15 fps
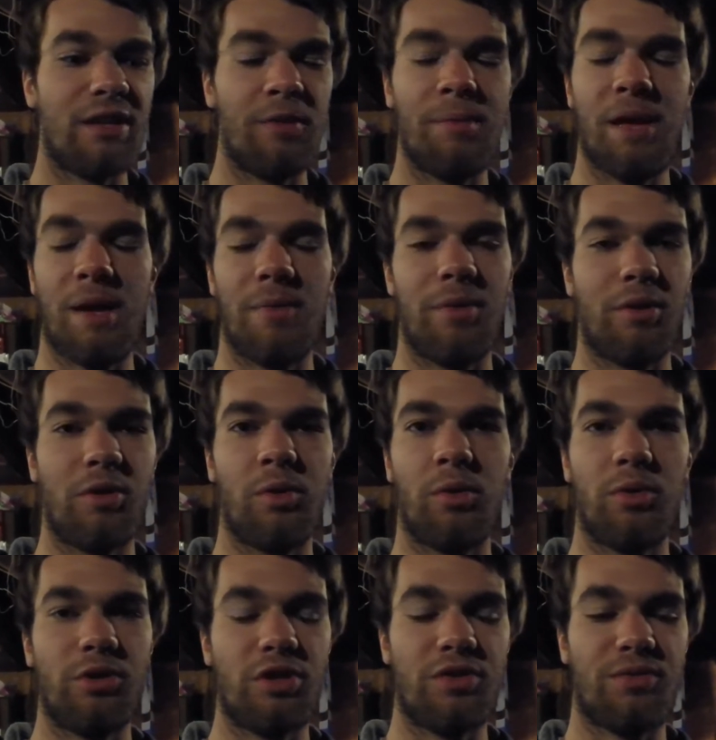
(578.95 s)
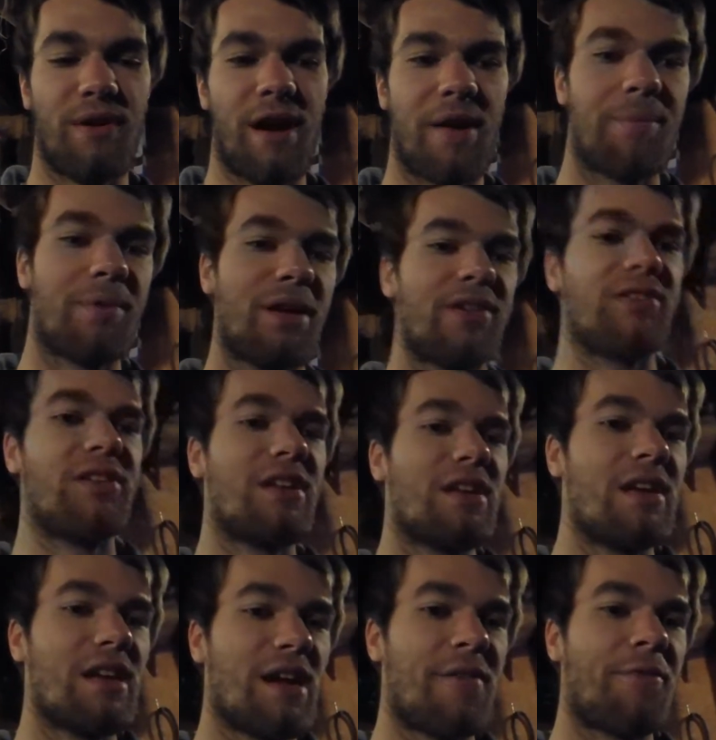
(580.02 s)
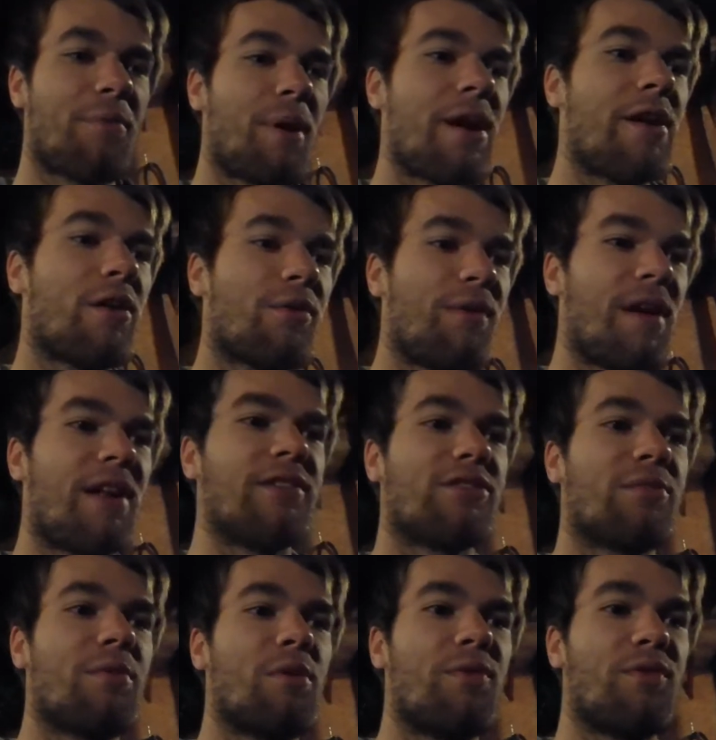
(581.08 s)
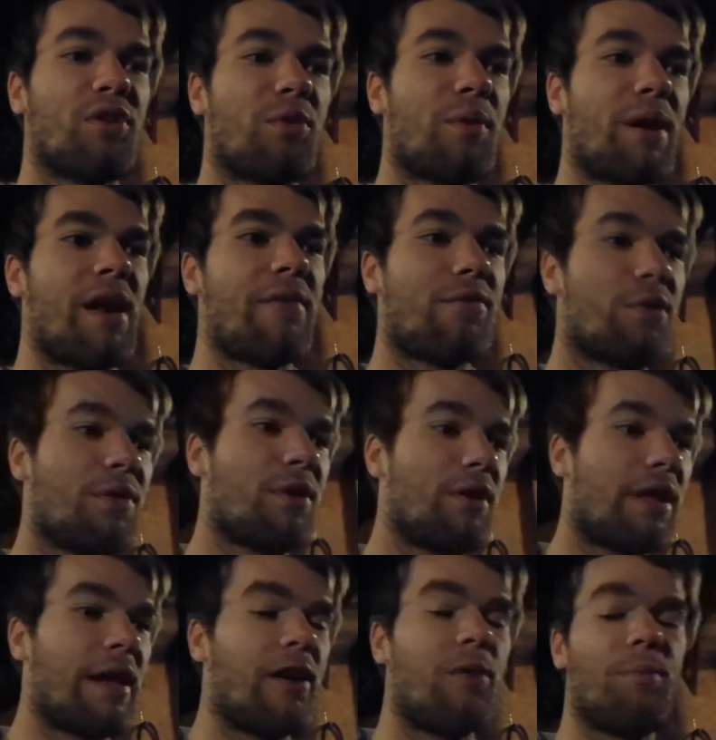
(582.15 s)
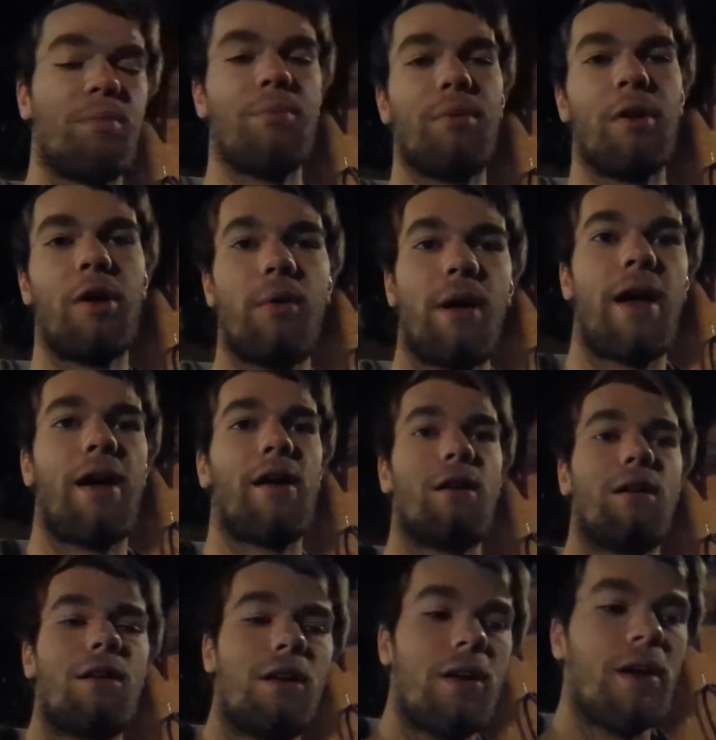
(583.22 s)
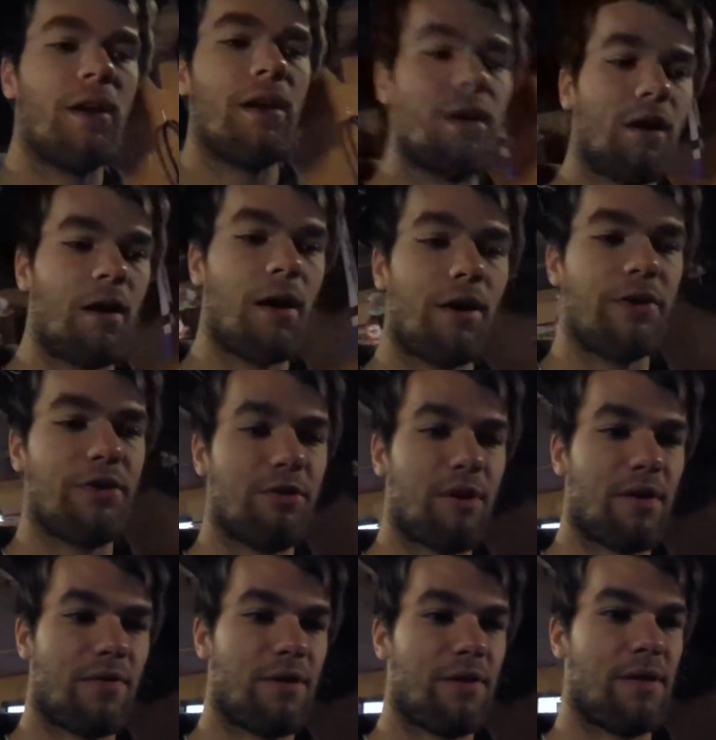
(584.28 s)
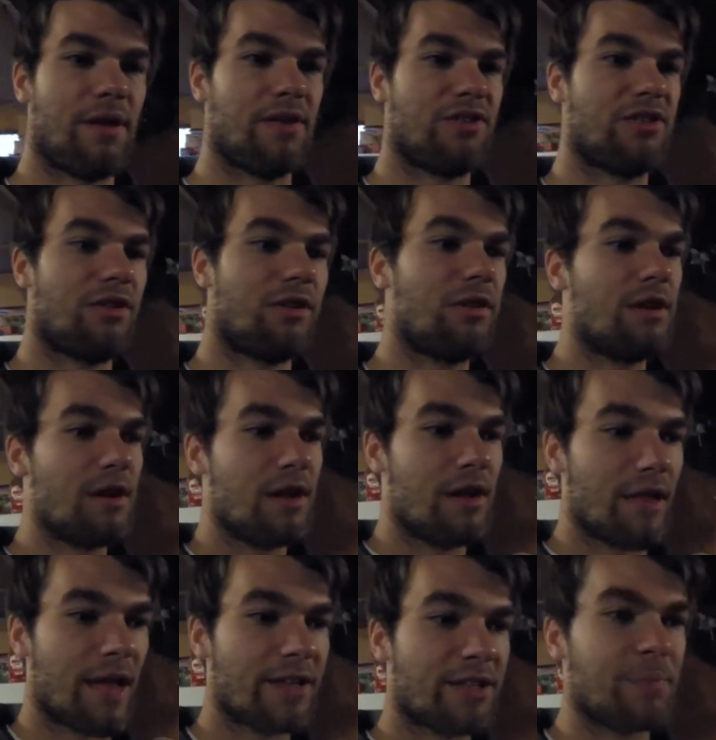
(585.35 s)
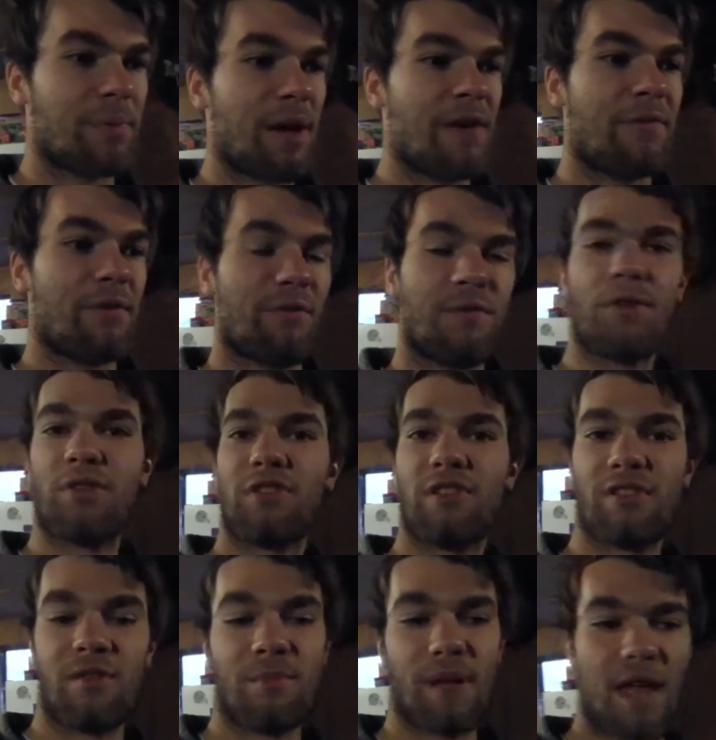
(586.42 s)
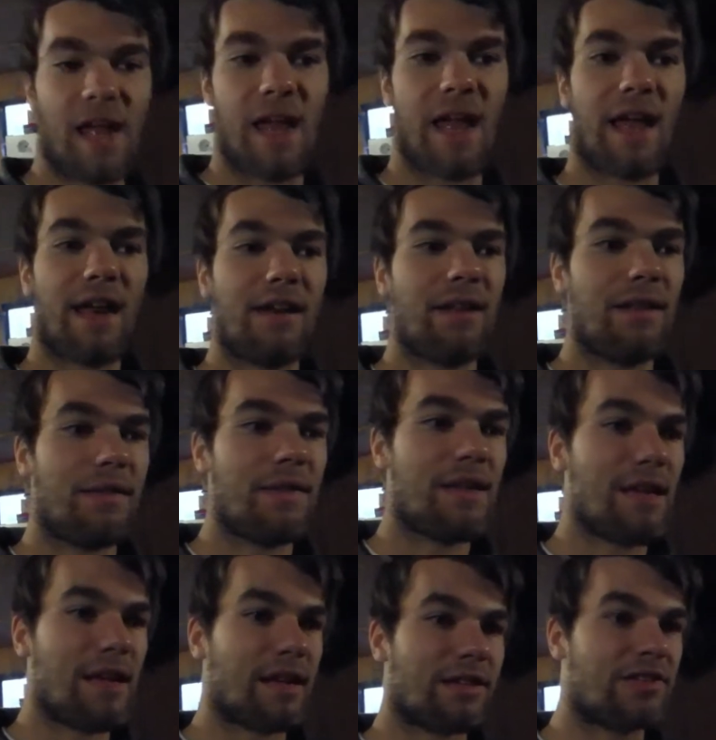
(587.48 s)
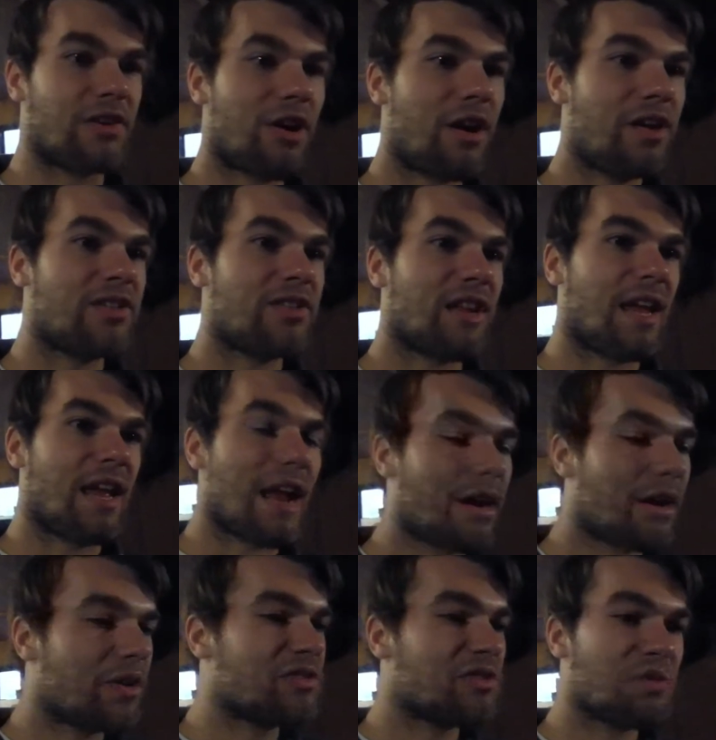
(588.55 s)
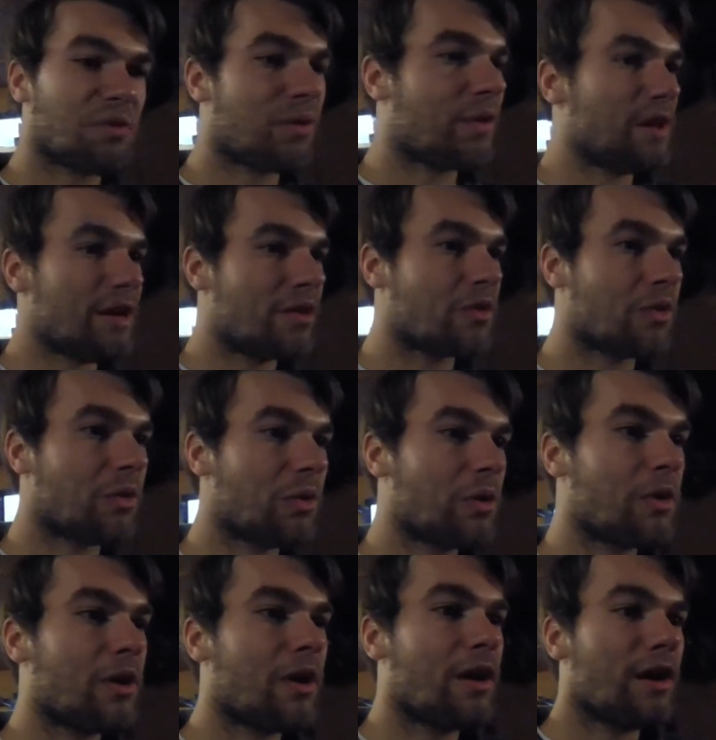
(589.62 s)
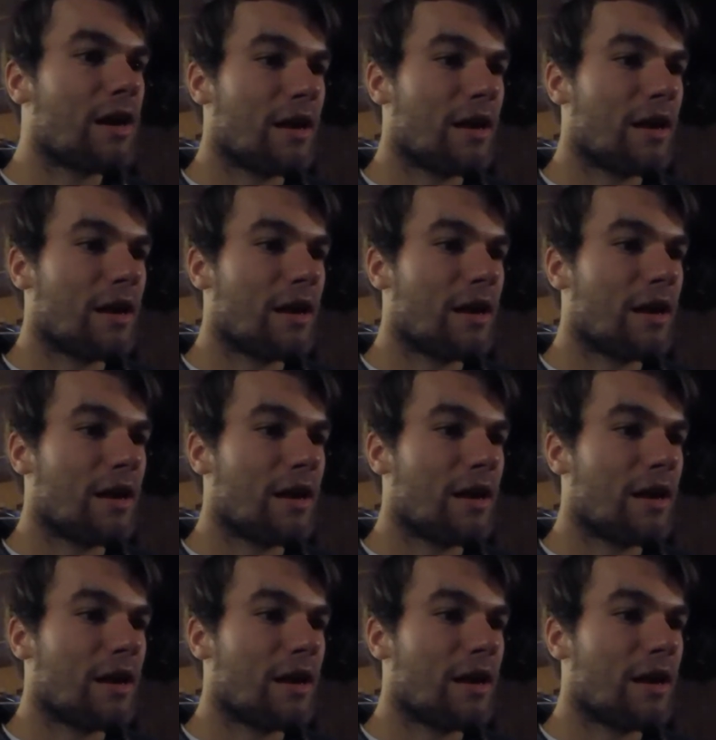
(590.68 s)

It'll be able to cool just fine. Plus, if the radiator fans are moving or whatever, they'll help blow air onto everything. So that's the plan for the fuel system and the exhaust, and also for the intercooler.